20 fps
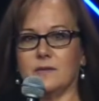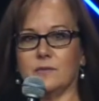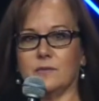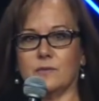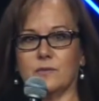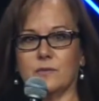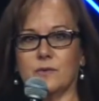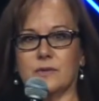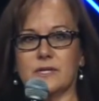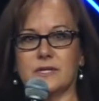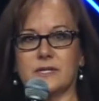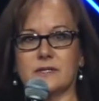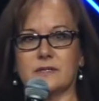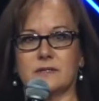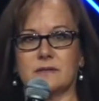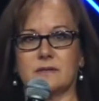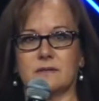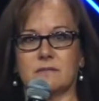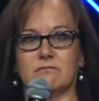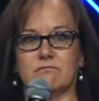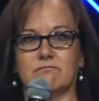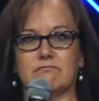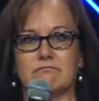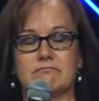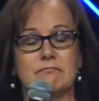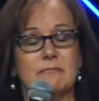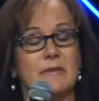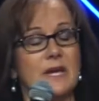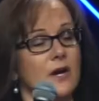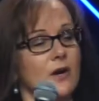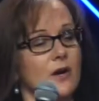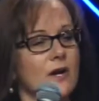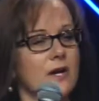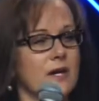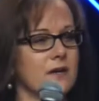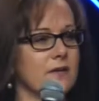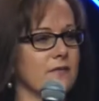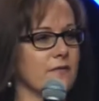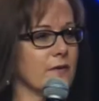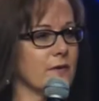was
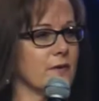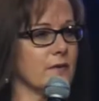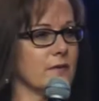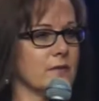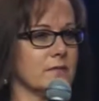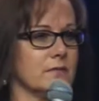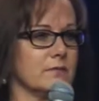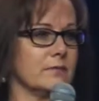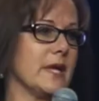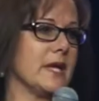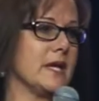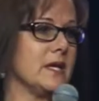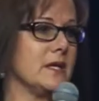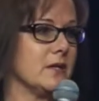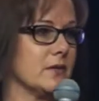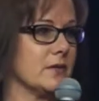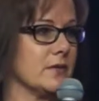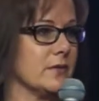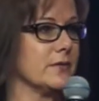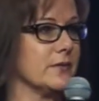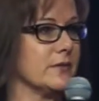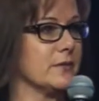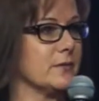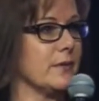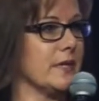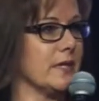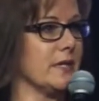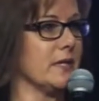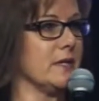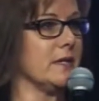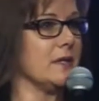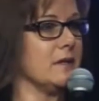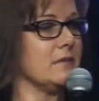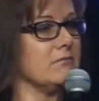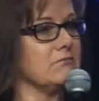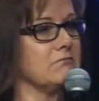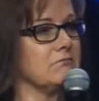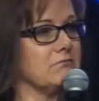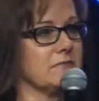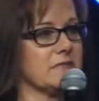married for many years,
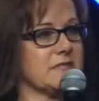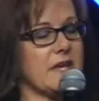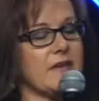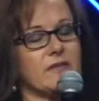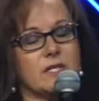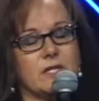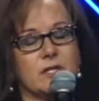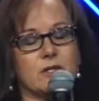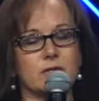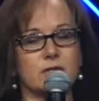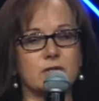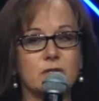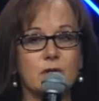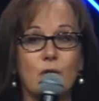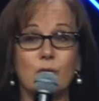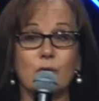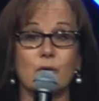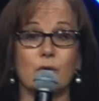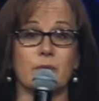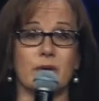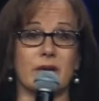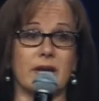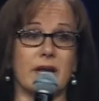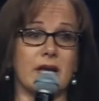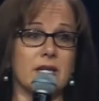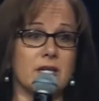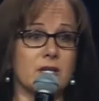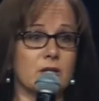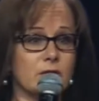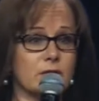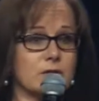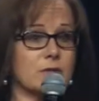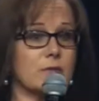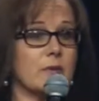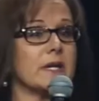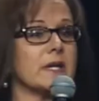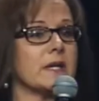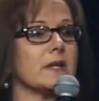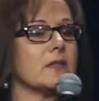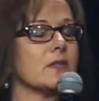27 years total, but at year
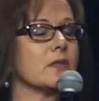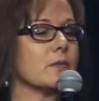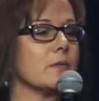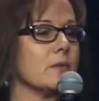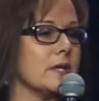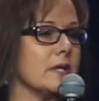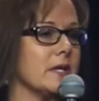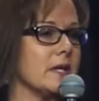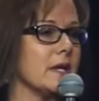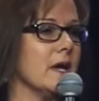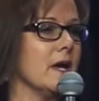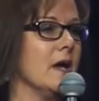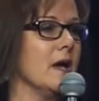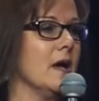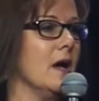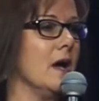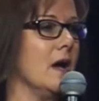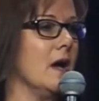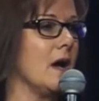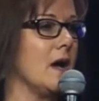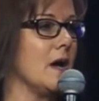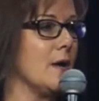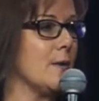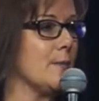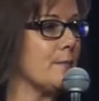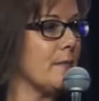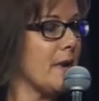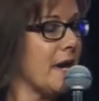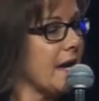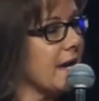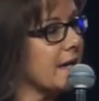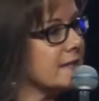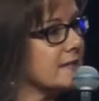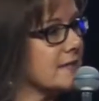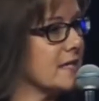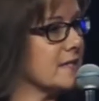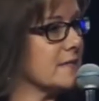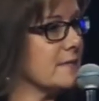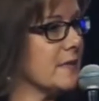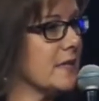23, my
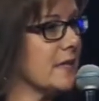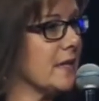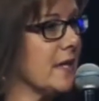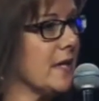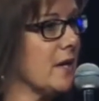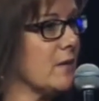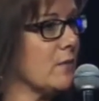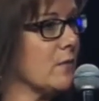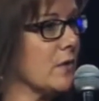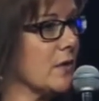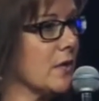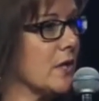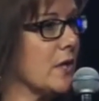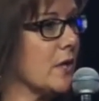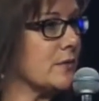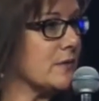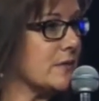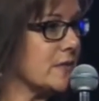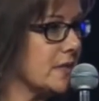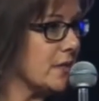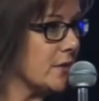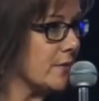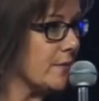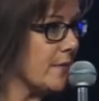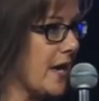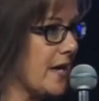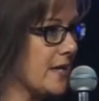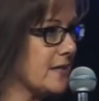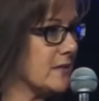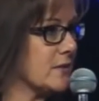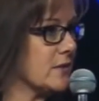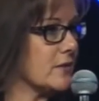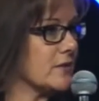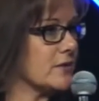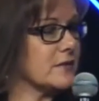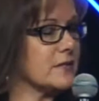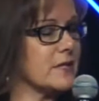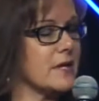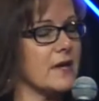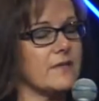ex-husband and I were co-senior
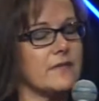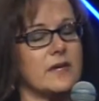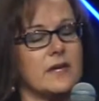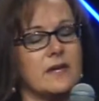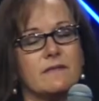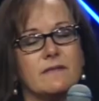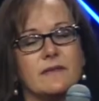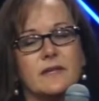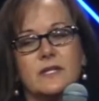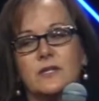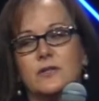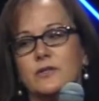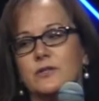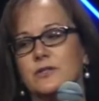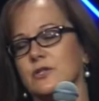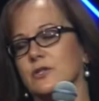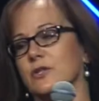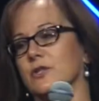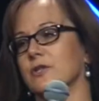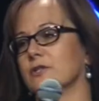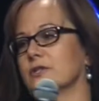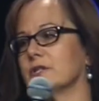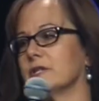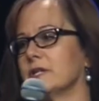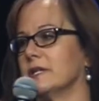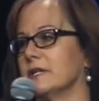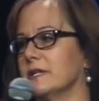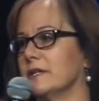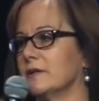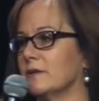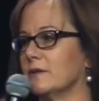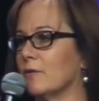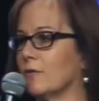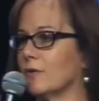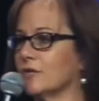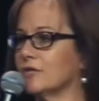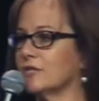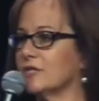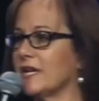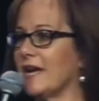pastors of a vineyard church in
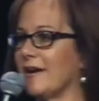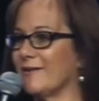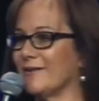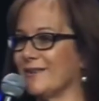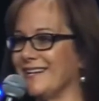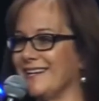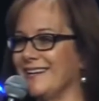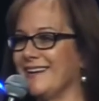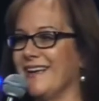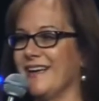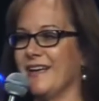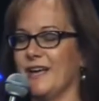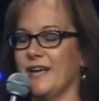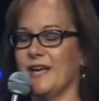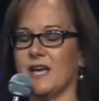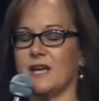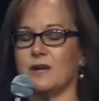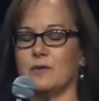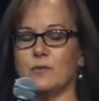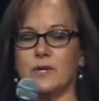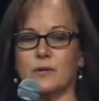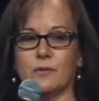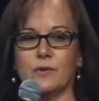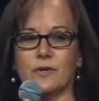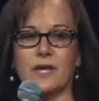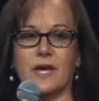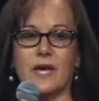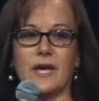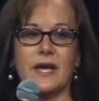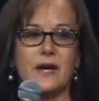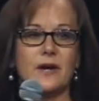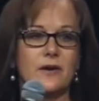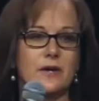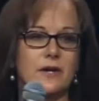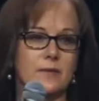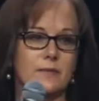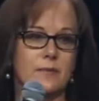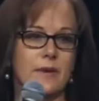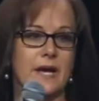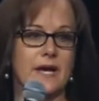Orange County, and we were the
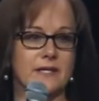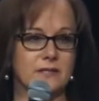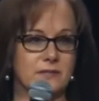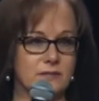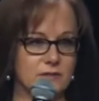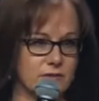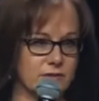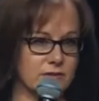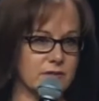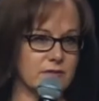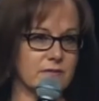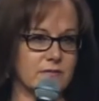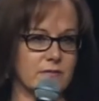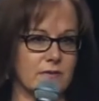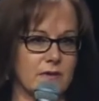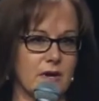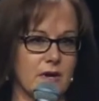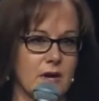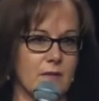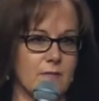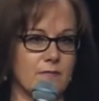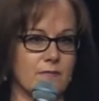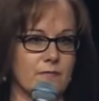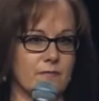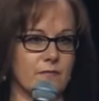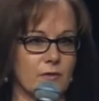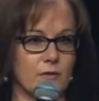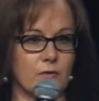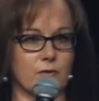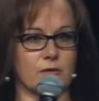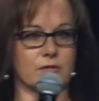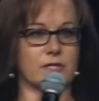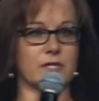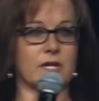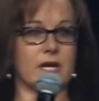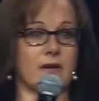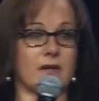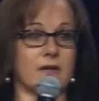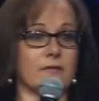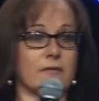area pastors for Orange
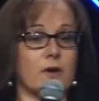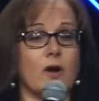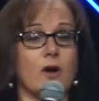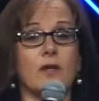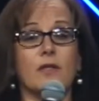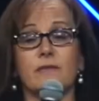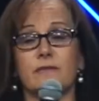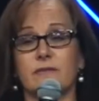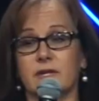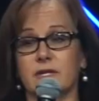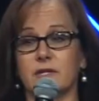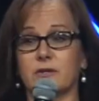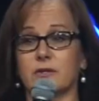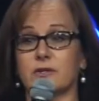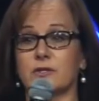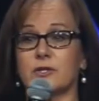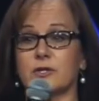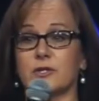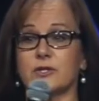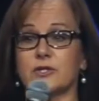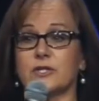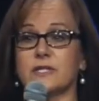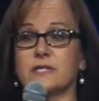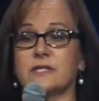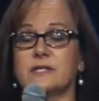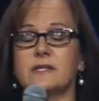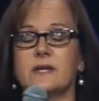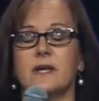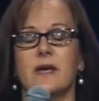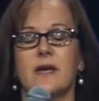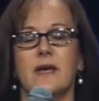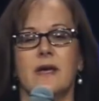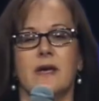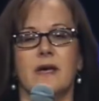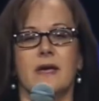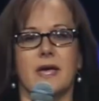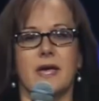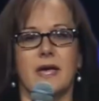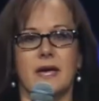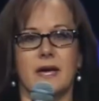County for all the vineyard churches.
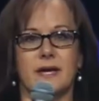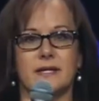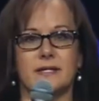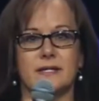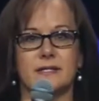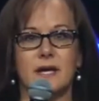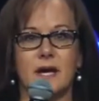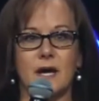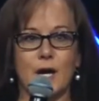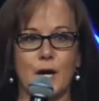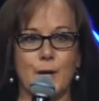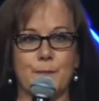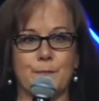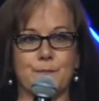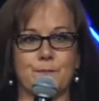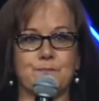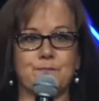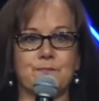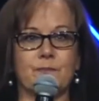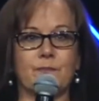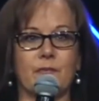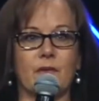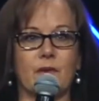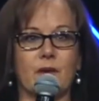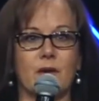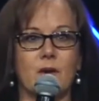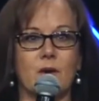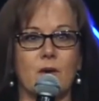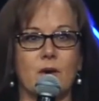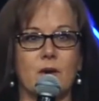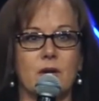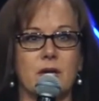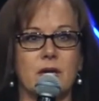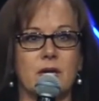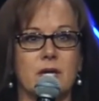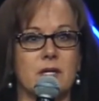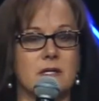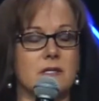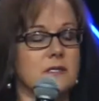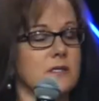And
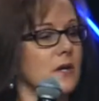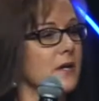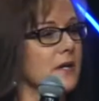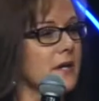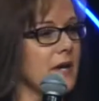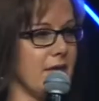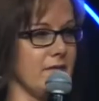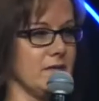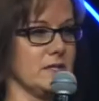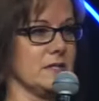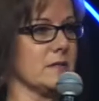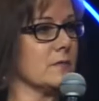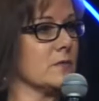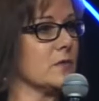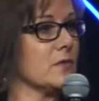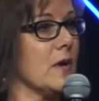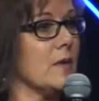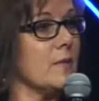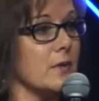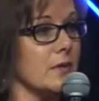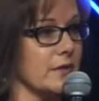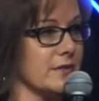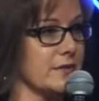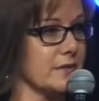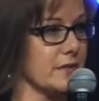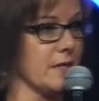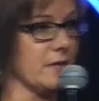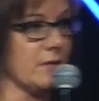he started having some troubles, and